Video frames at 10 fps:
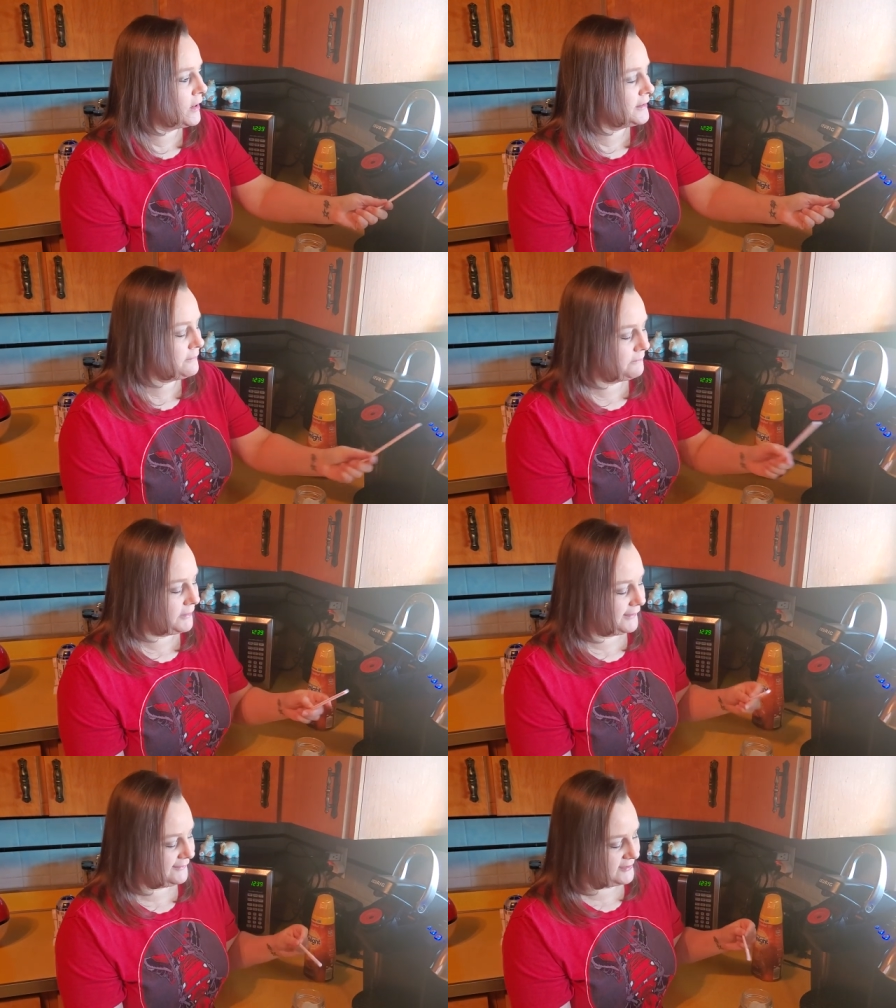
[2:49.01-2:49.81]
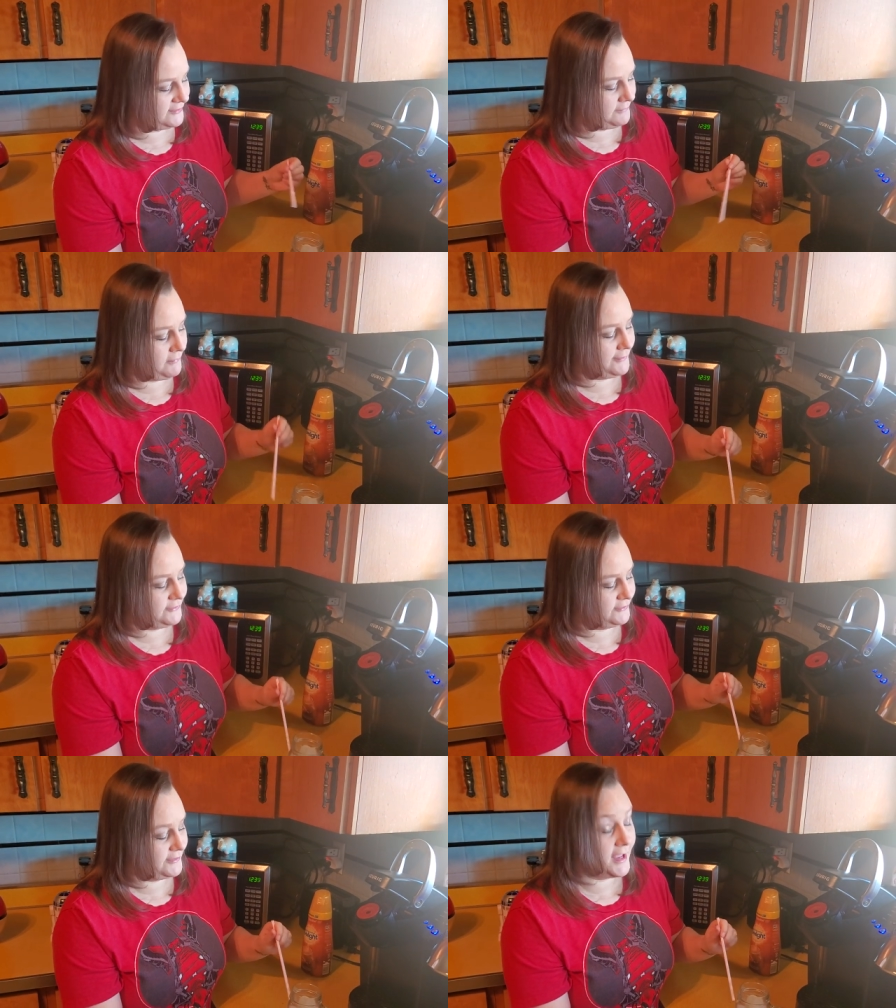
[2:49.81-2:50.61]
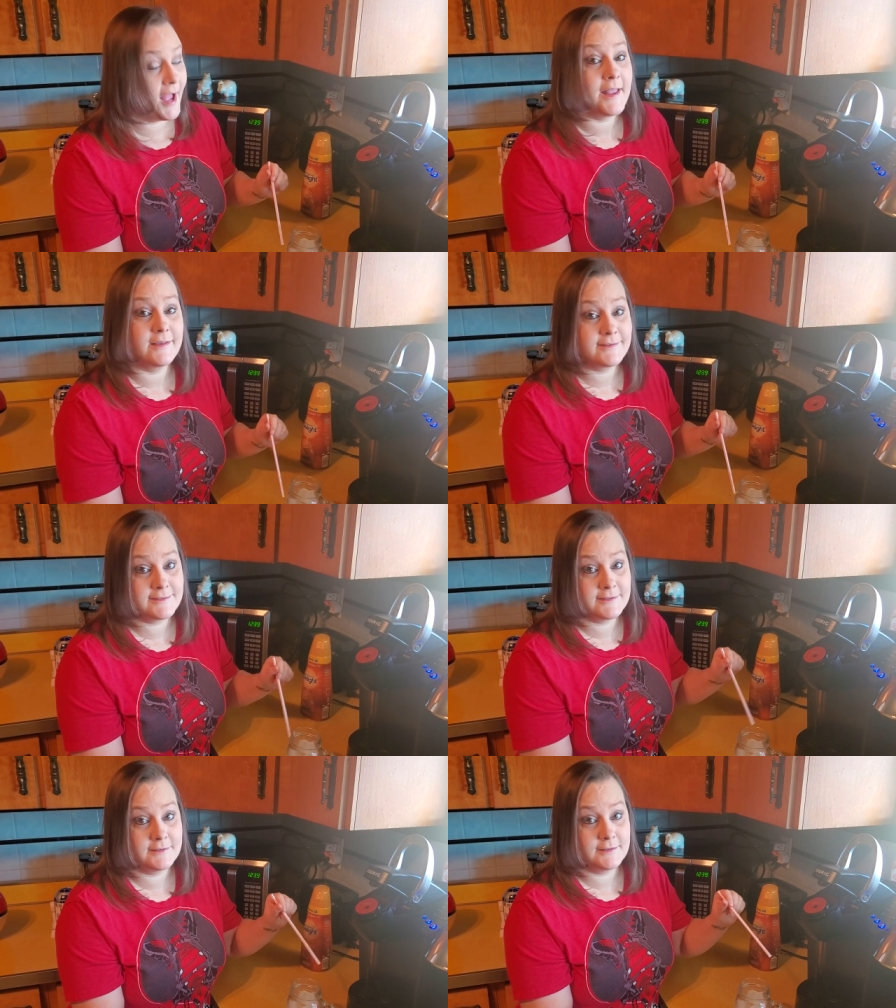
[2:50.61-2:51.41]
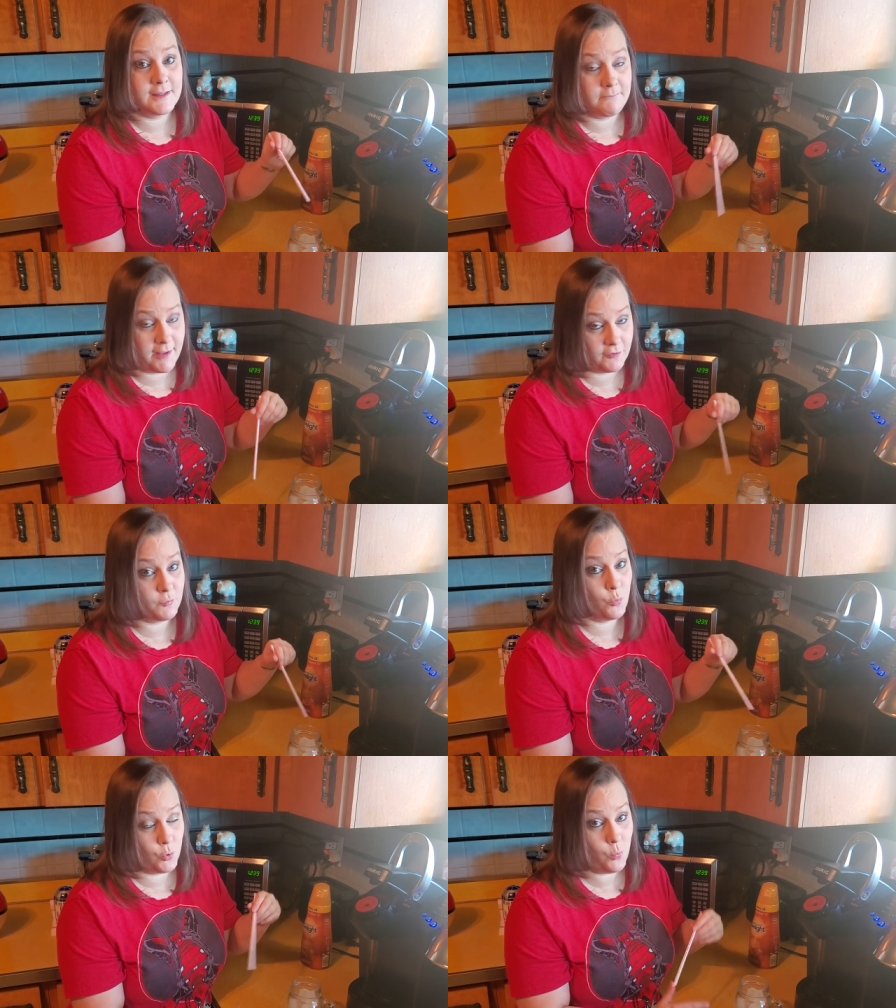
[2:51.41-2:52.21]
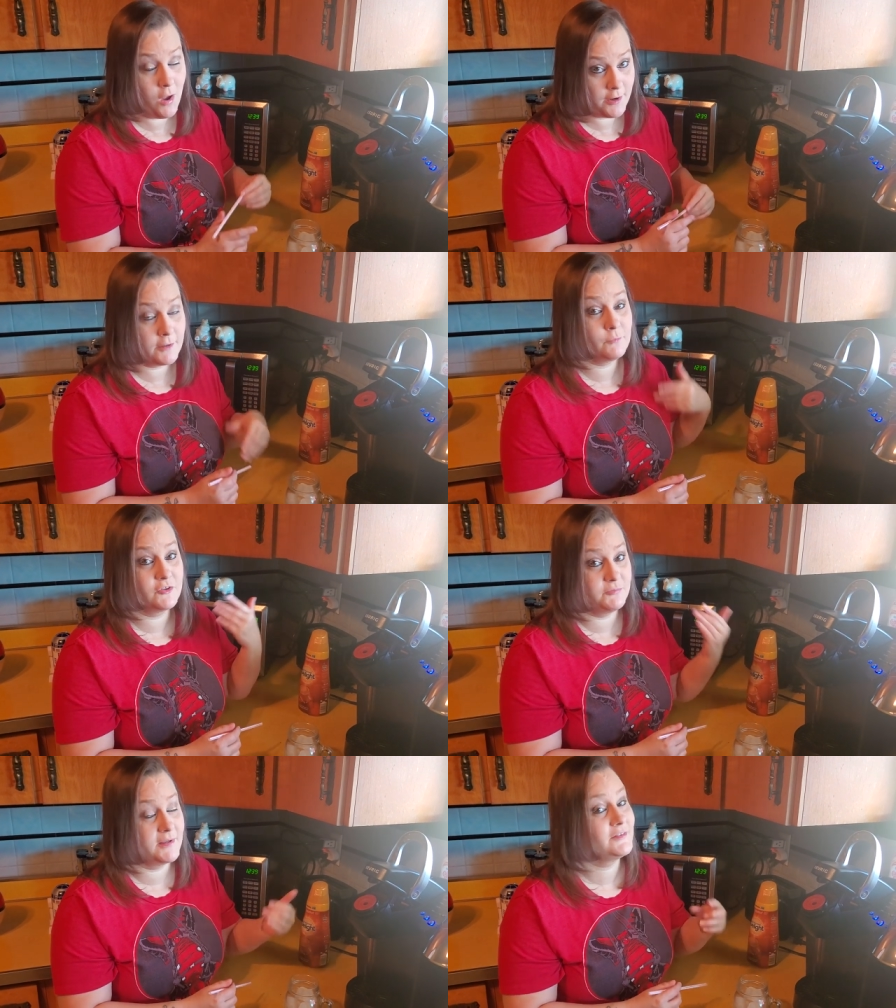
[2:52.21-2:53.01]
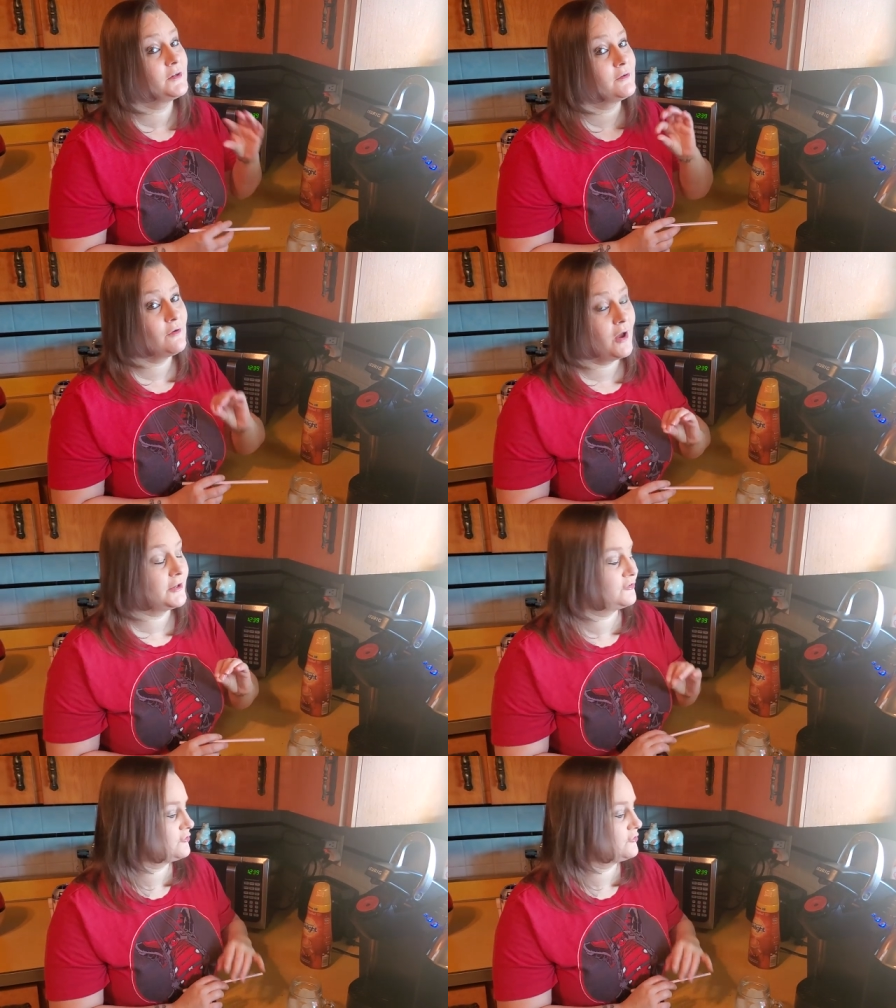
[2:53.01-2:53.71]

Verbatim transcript: one because as it melts the ice, it makes more water, which makes it not as